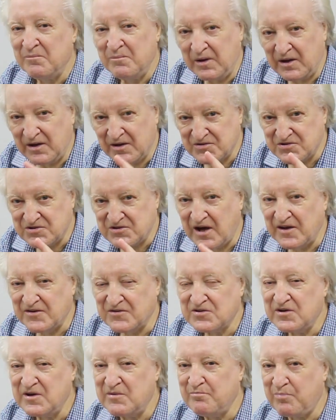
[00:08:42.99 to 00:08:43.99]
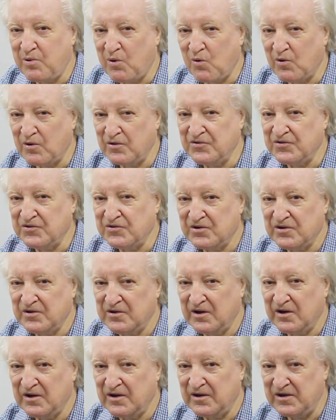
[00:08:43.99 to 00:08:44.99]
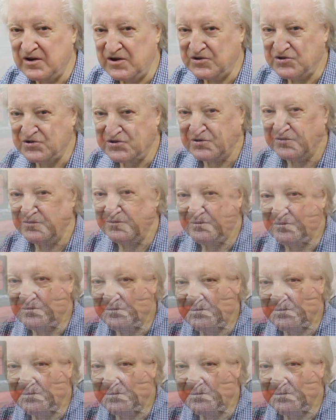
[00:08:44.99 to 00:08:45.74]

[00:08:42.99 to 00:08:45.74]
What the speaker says: because that's an important issue.